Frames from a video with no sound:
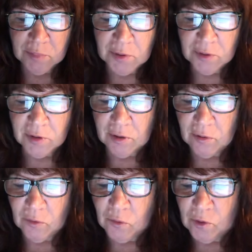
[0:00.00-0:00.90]
bo-
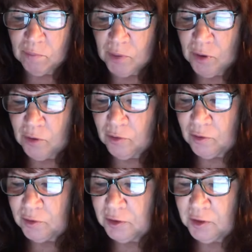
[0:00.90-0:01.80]
or both
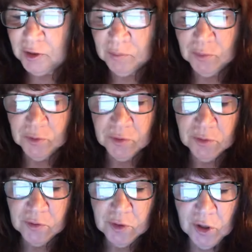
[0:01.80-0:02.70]
could keep
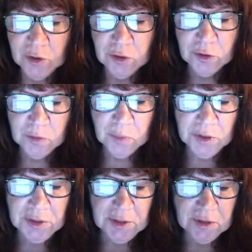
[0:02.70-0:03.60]
you too
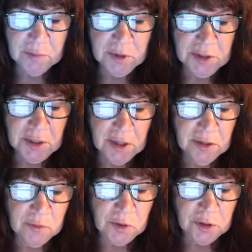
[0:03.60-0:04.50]
busy to miss
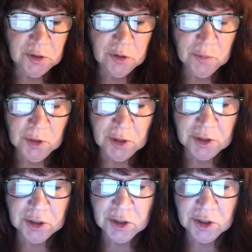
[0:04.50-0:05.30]
anyone too much.